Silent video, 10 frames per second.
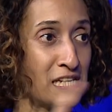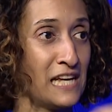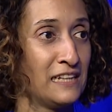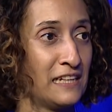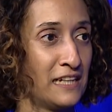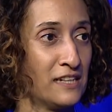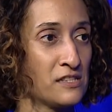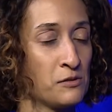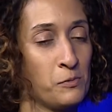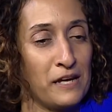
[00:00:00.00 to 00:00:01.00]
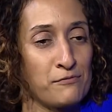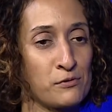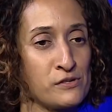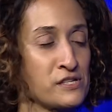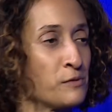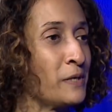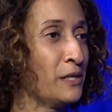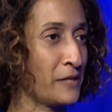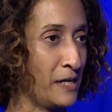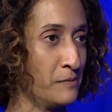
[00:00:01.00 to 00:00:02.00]
telling the kids, we have rules that we
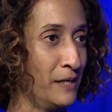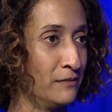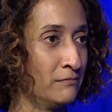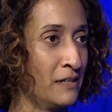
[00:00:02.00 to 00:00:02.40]
don't care about.